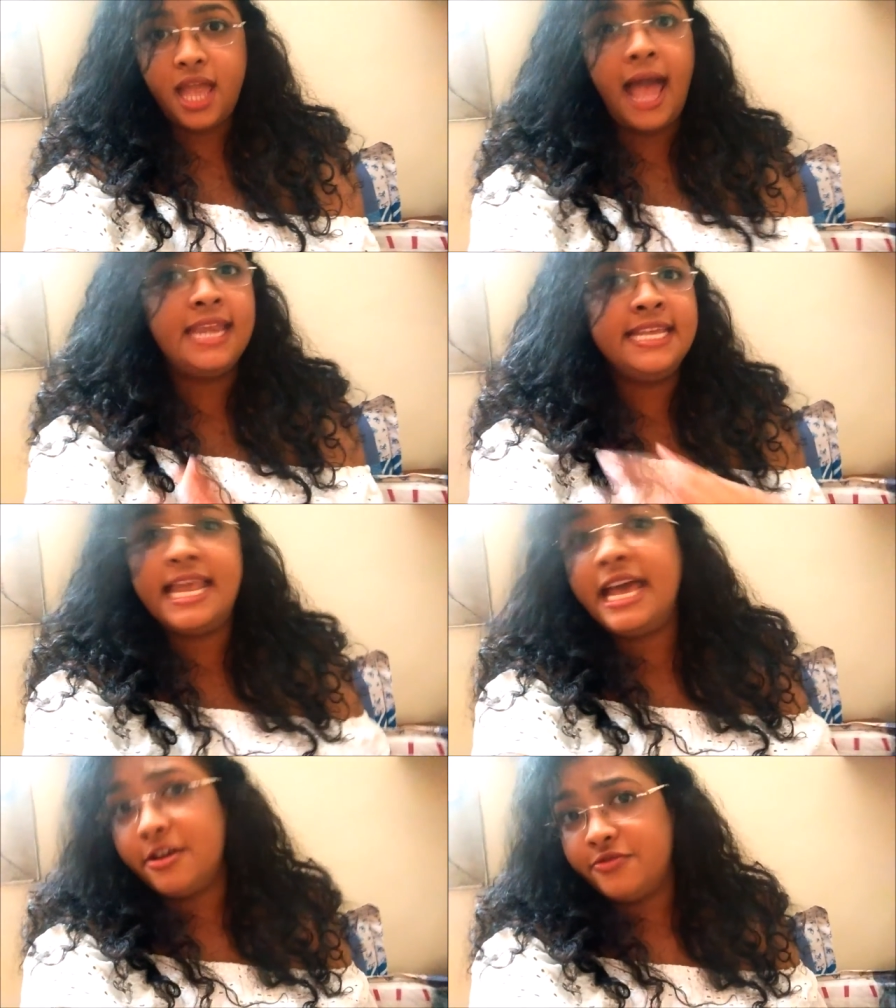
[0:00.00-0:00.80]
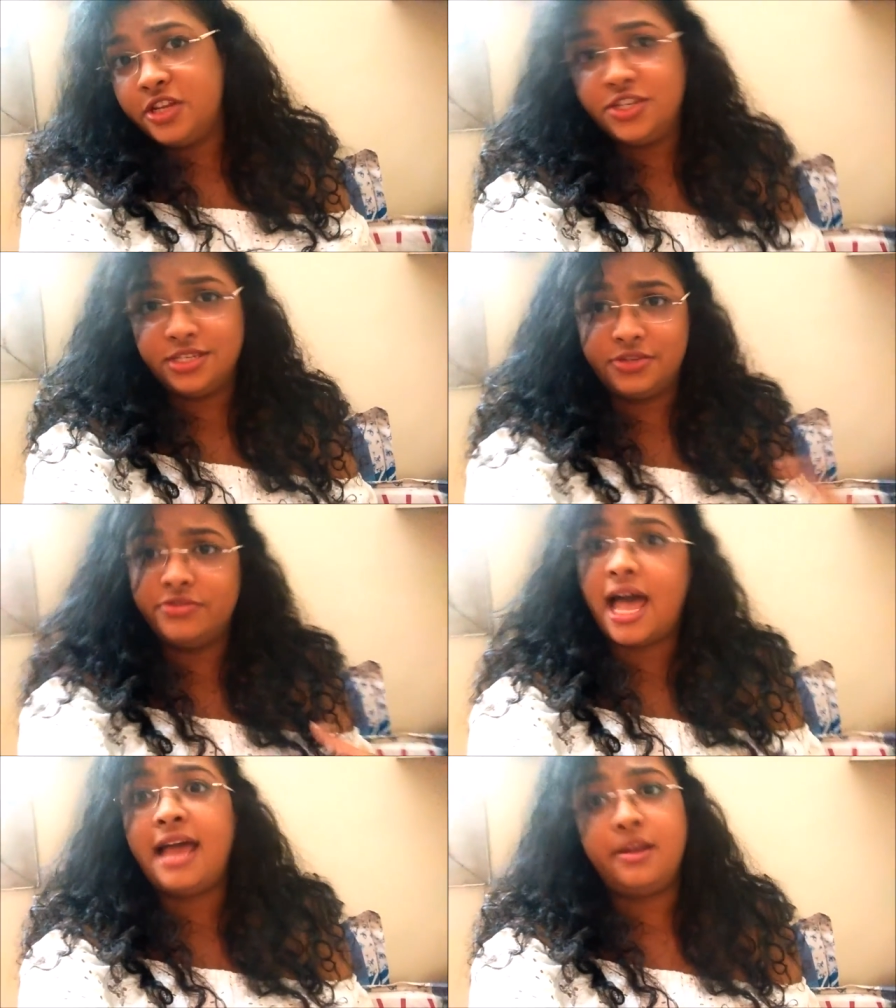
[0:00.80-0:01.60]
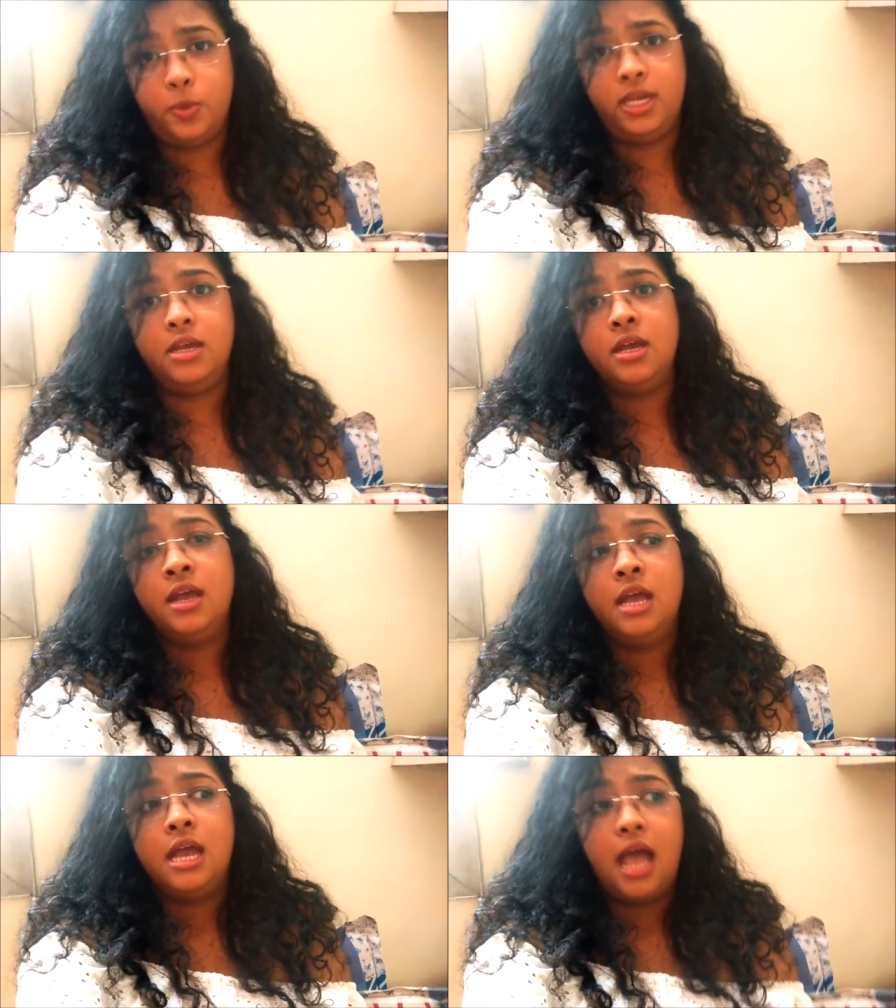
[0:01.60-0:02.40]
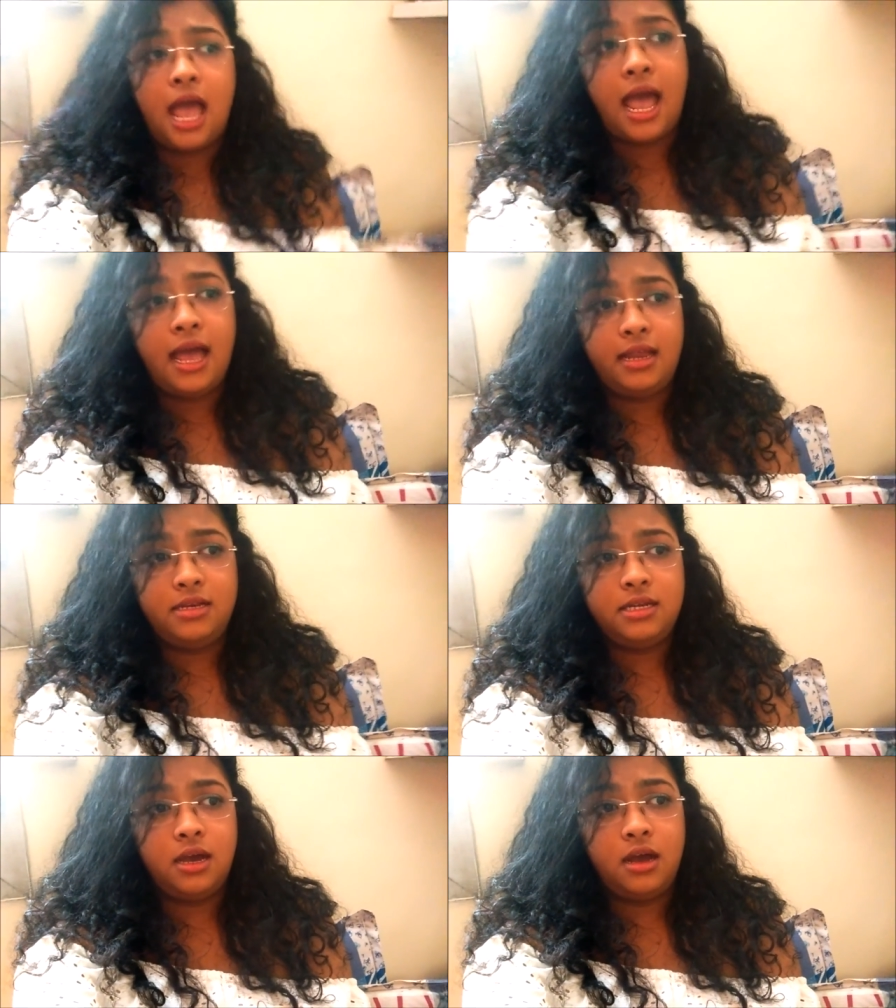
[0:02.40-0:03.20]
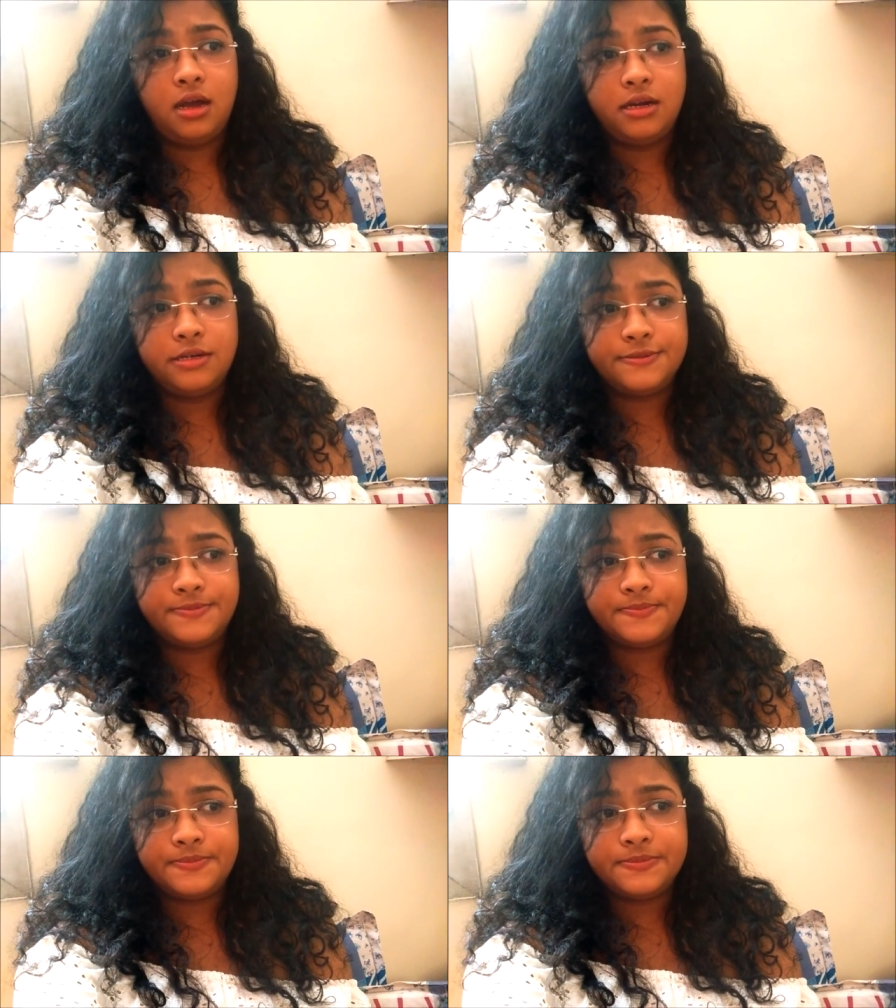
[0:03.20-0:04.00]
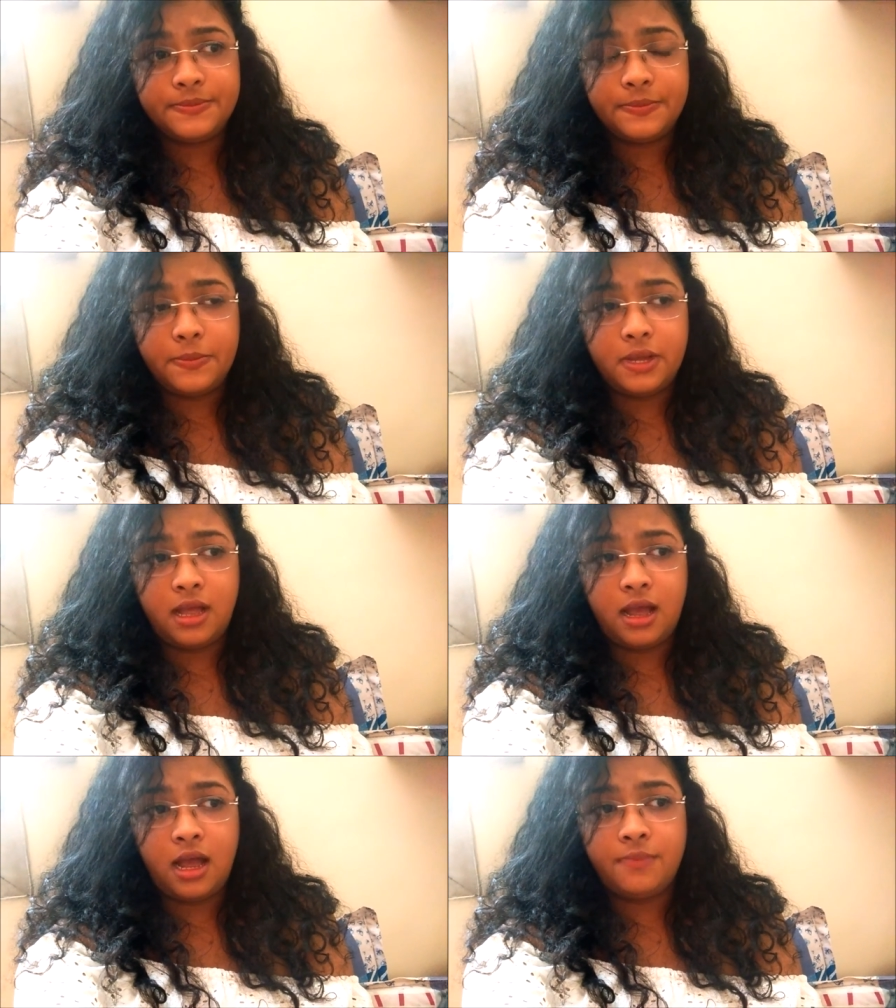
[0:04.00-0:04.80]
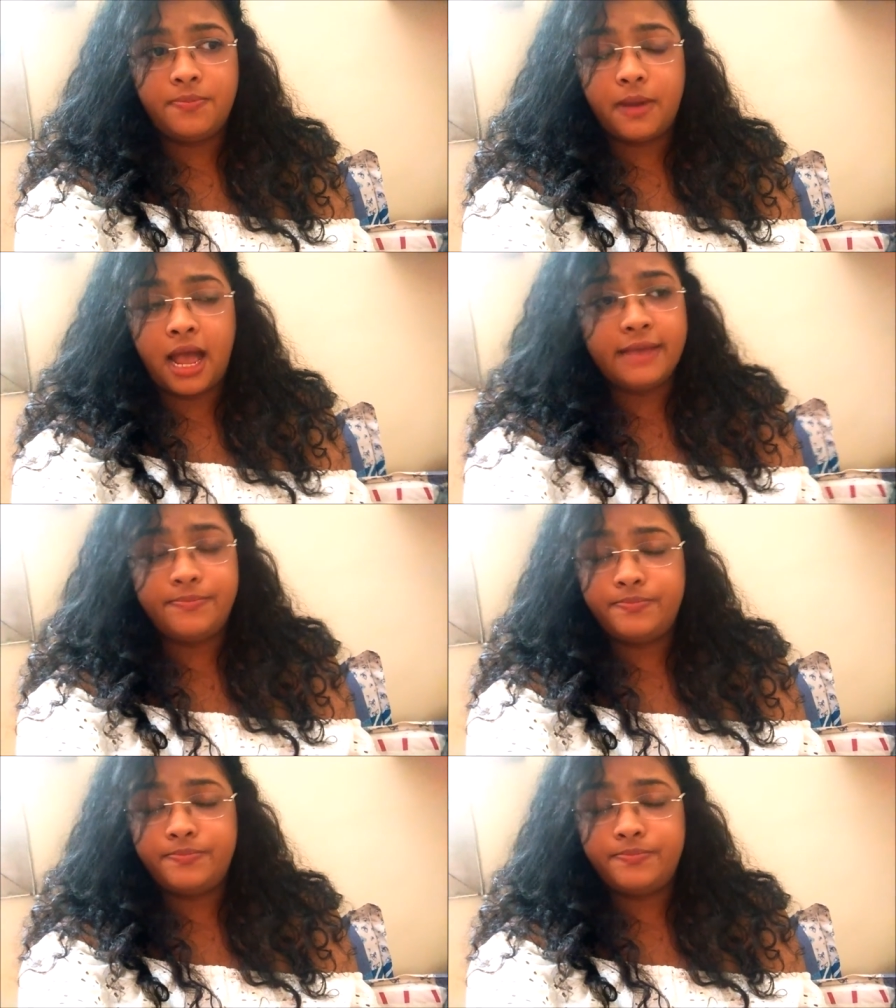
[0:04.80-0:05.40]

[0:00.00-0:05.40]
And he left. He just ran away. And I